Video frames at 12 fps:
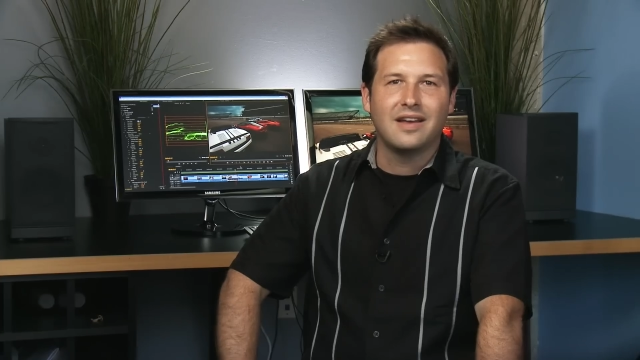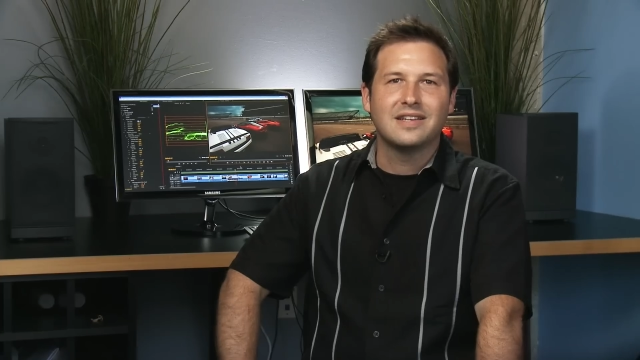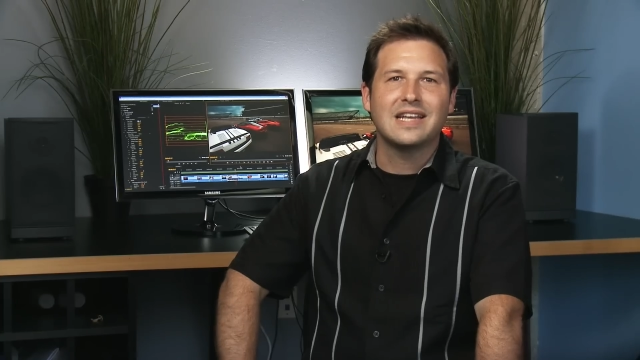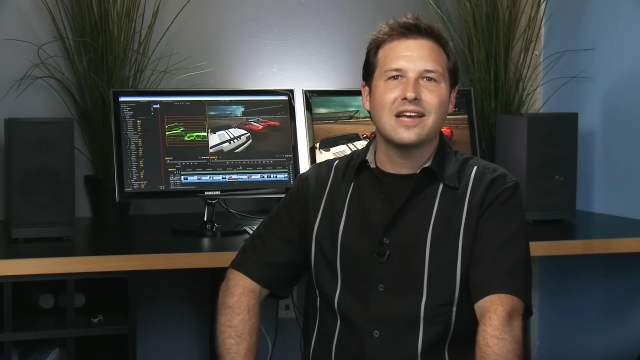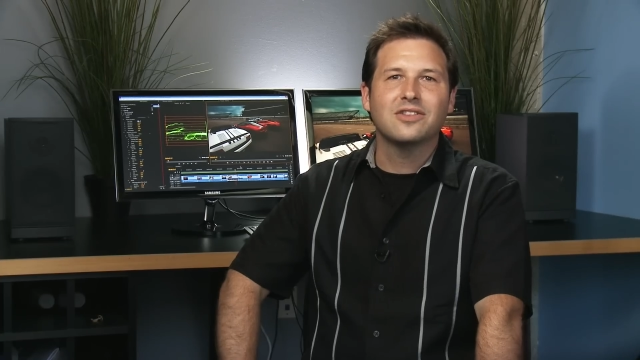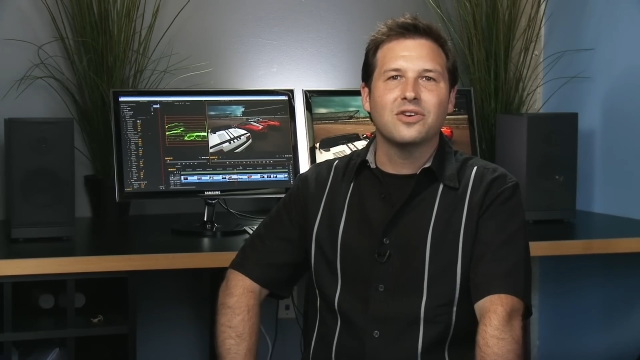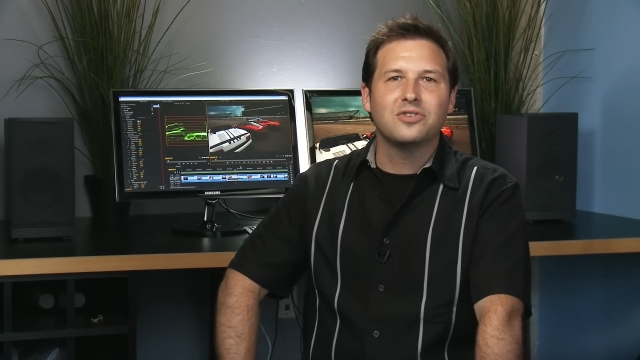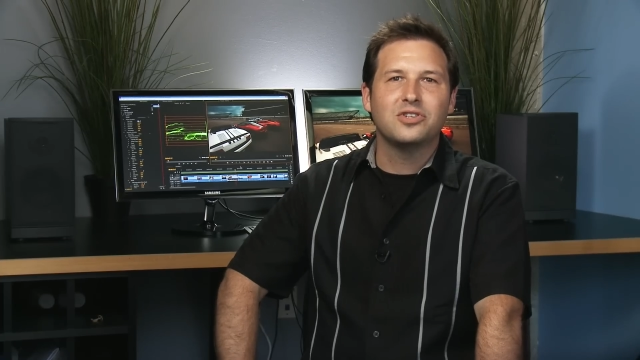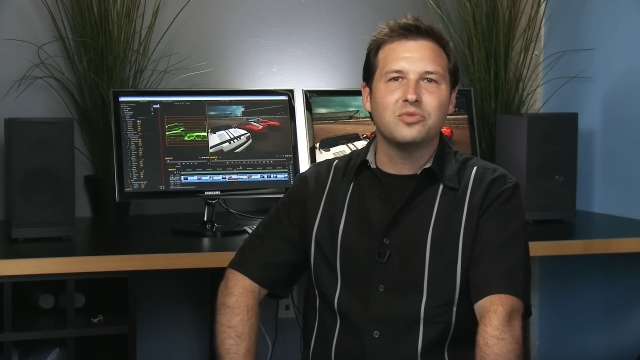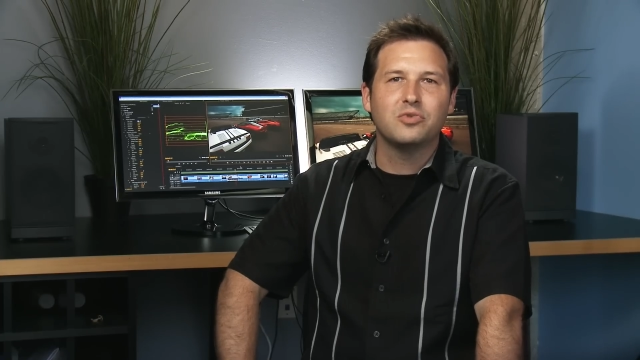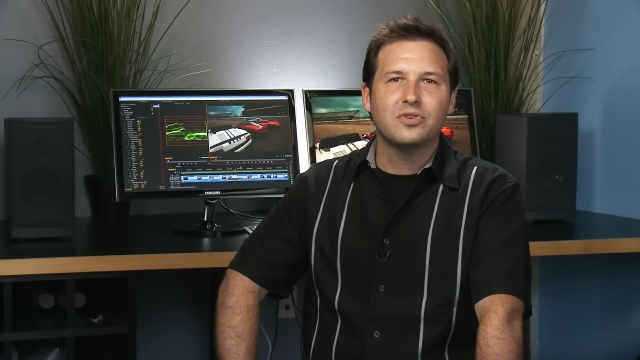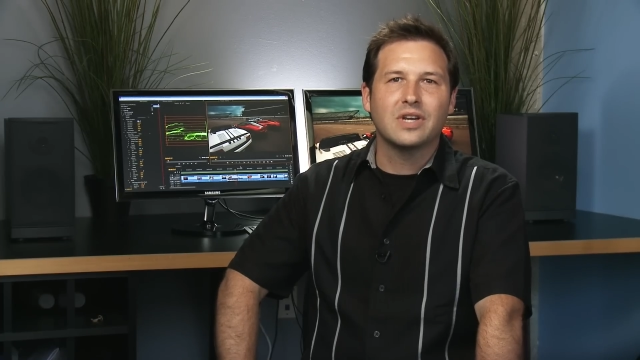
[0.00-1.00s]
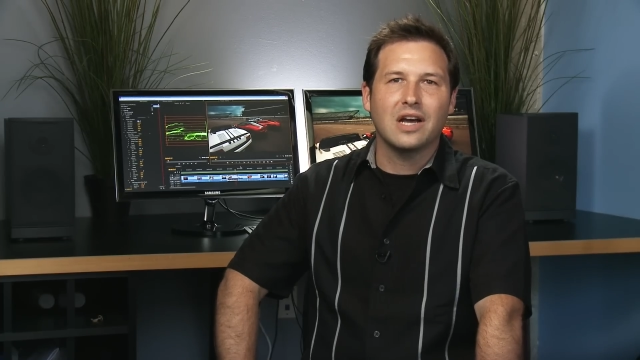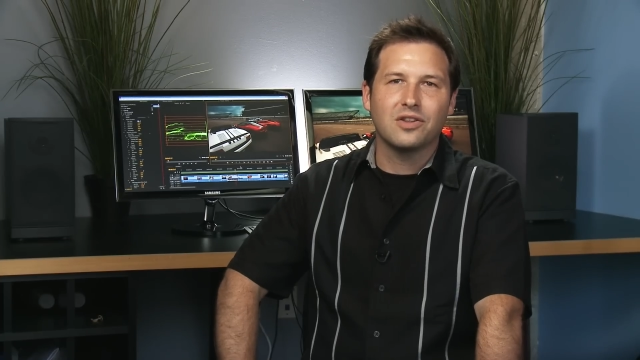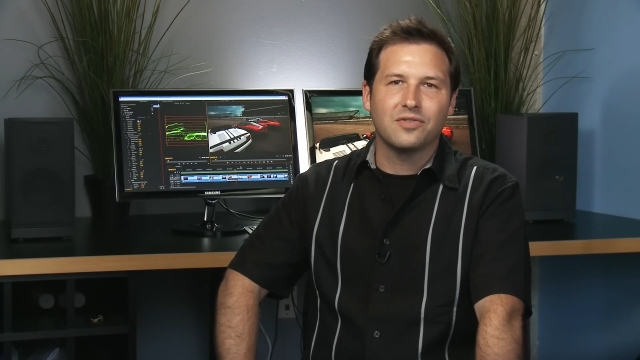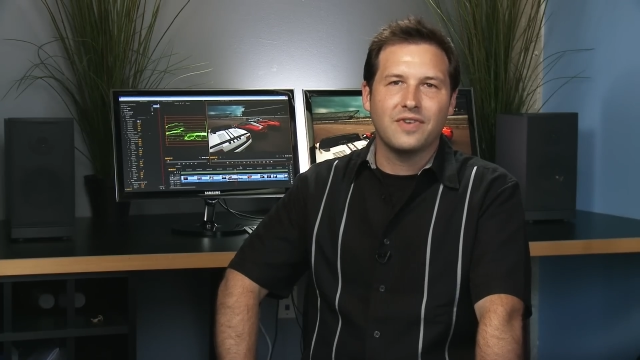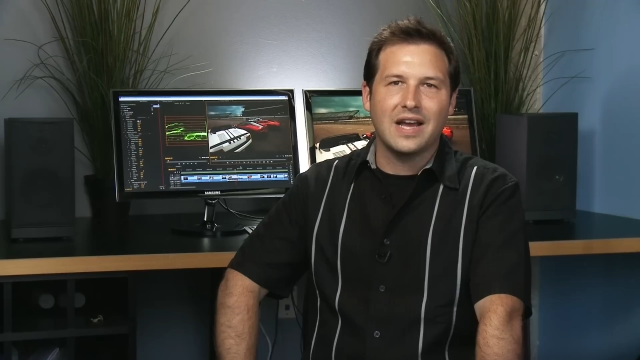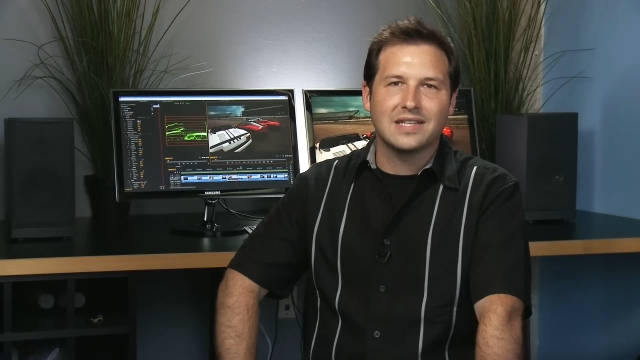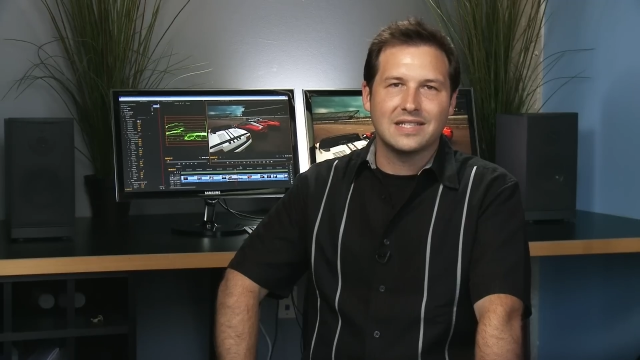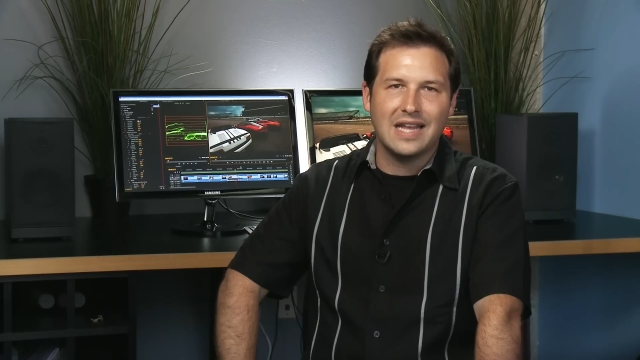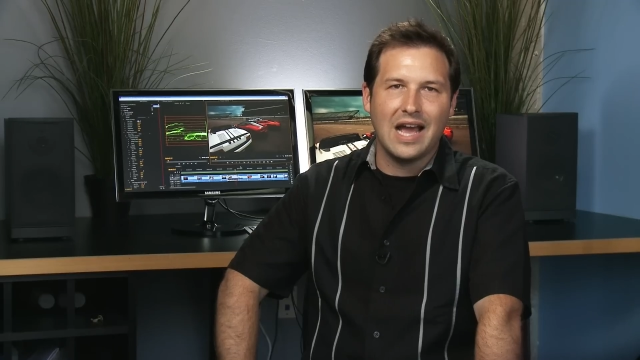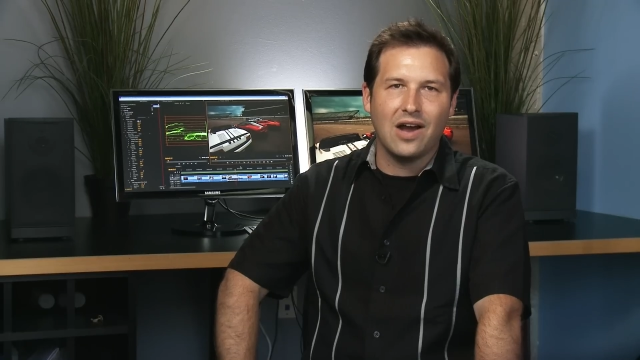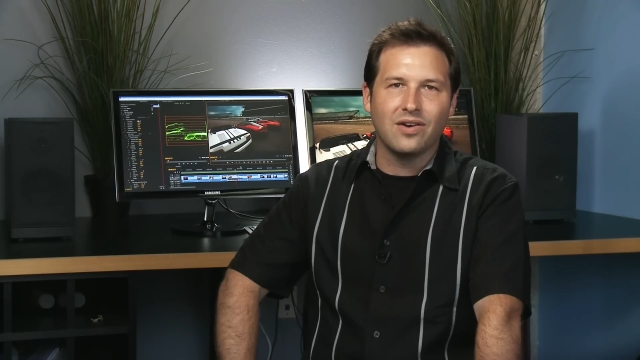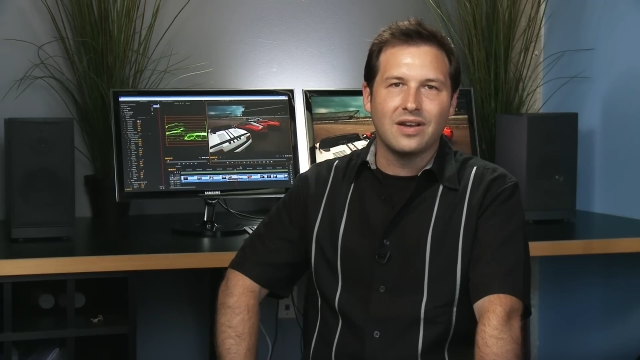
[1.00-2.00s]
Download NewBlue ColorFast
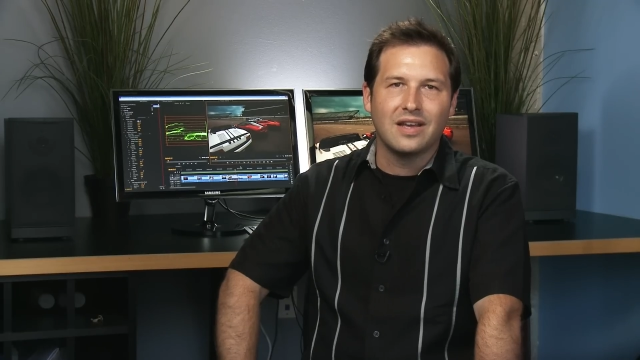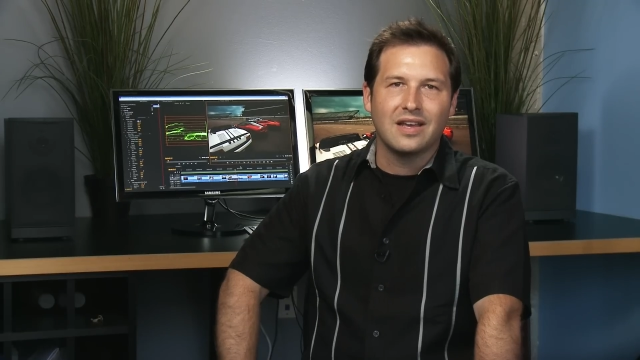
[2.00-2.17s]
now